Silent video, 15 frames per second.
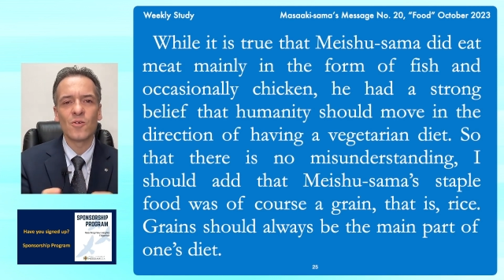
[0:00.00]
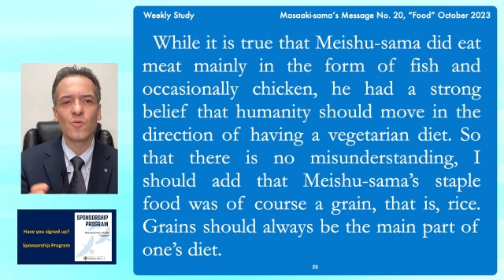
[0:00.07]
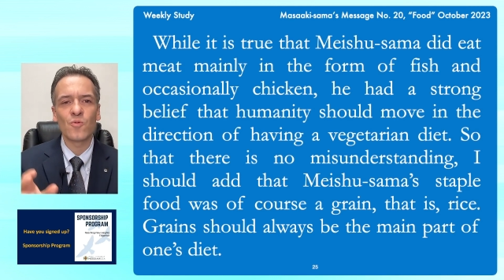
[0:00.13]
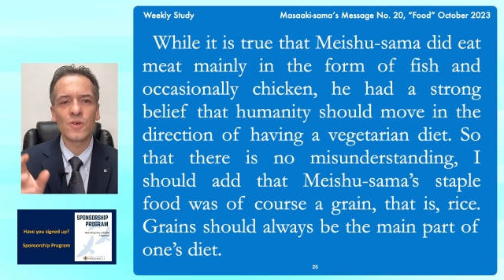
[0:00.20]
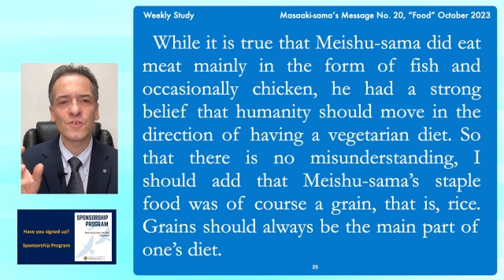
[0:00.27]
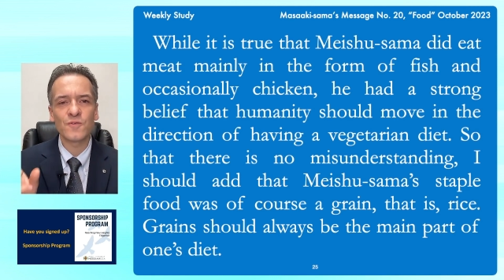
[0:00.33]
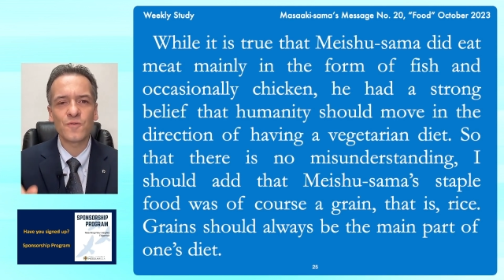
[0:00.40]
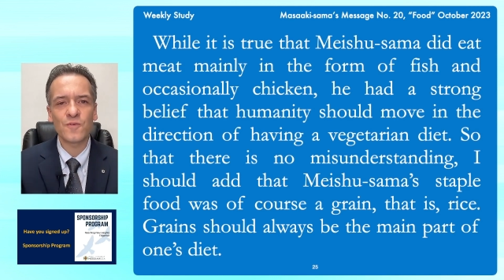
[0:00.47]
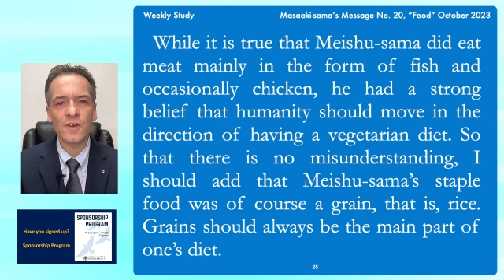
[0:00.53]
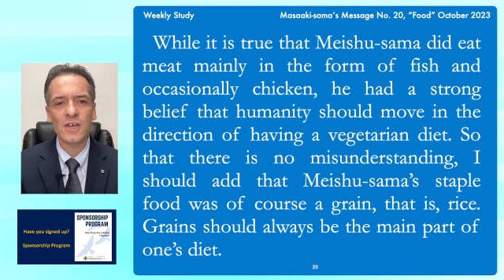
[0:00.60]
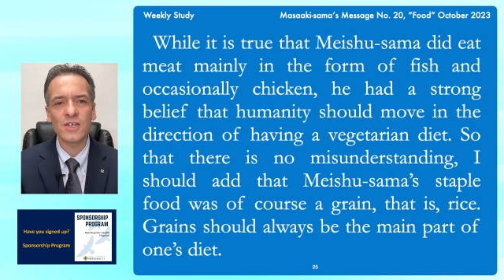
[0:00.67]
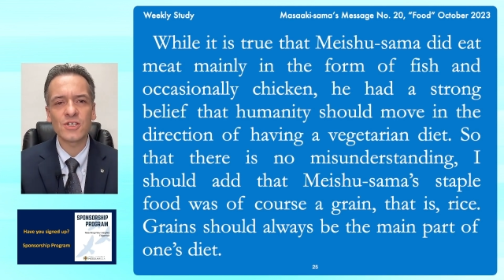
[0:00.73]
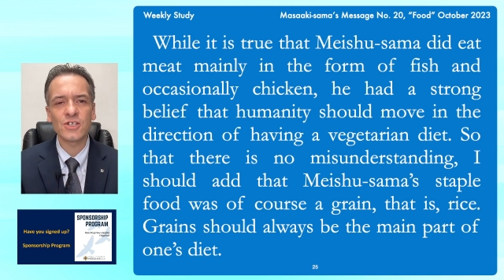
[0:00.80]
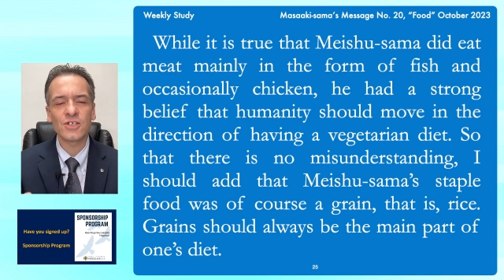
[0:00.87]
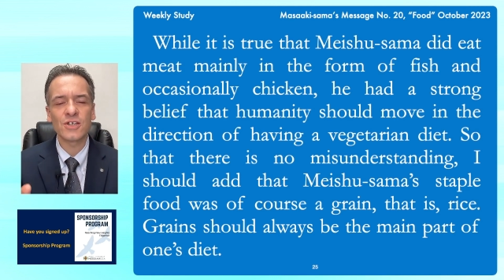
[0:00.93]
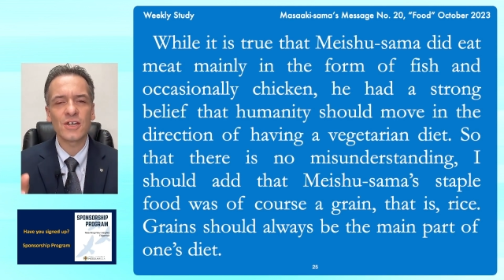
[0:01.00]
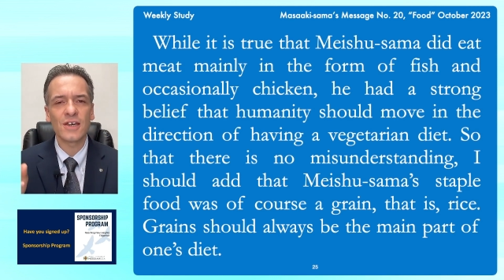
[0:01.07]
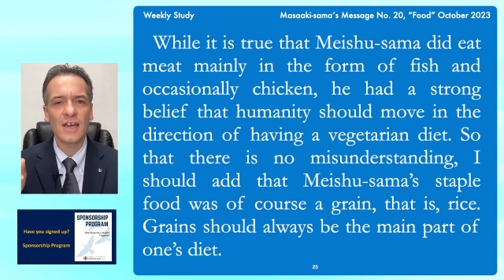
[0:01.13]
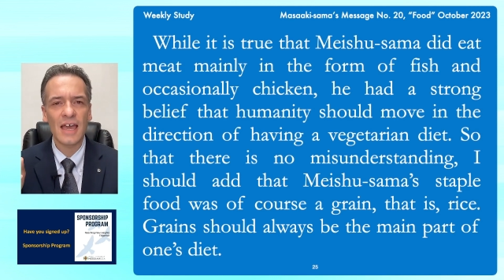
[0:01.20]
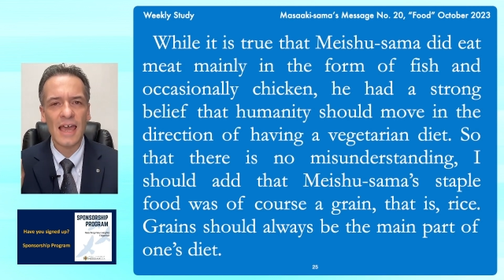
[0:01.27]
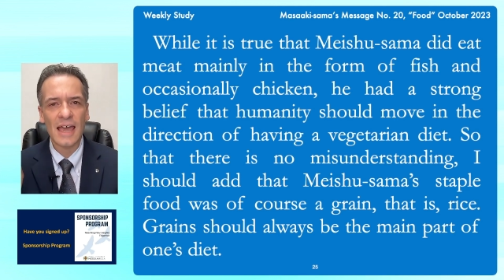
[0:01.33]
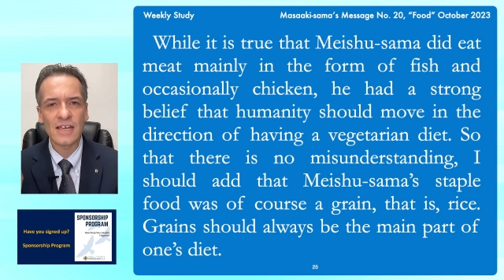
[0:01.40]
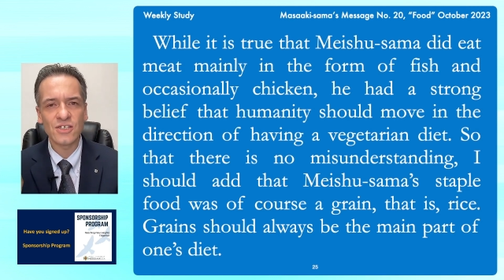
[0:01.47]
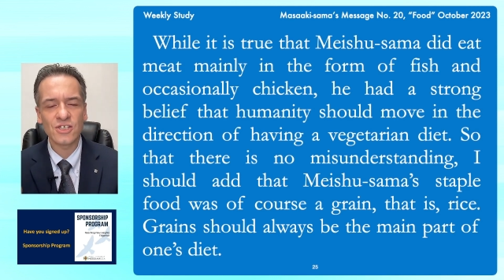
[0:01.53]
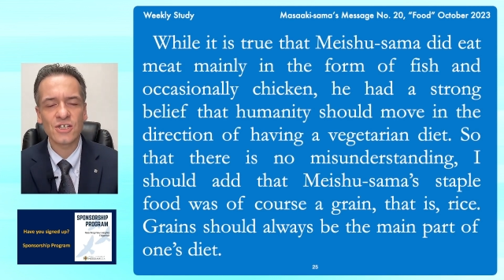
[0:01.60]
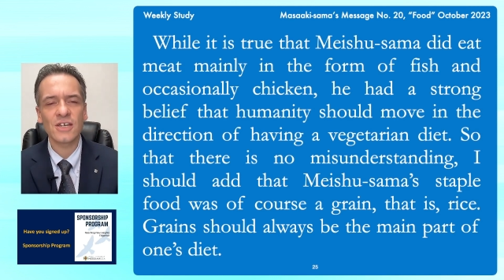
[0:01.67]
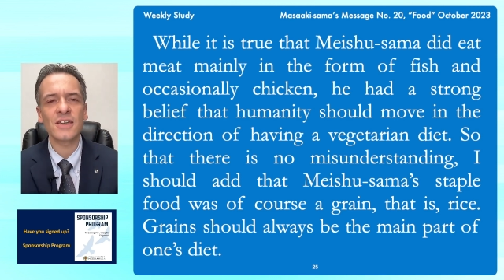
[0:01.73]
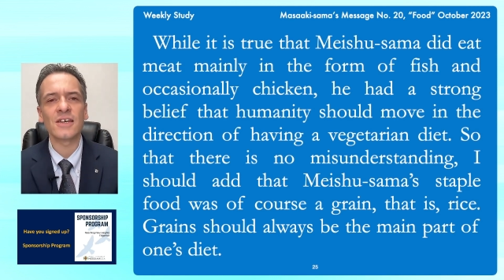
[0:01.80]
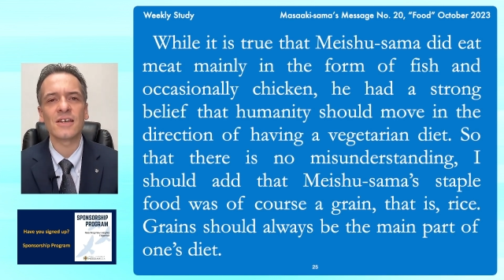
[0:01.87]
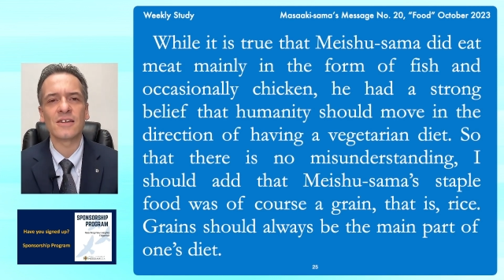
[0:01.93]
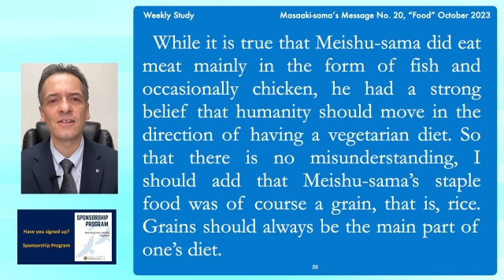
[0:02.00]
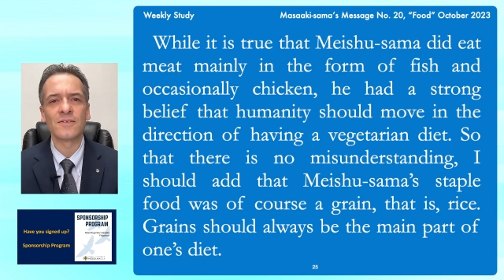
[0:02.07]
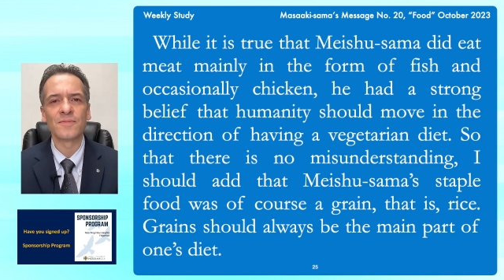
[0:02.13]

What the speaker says: was fish and chicken.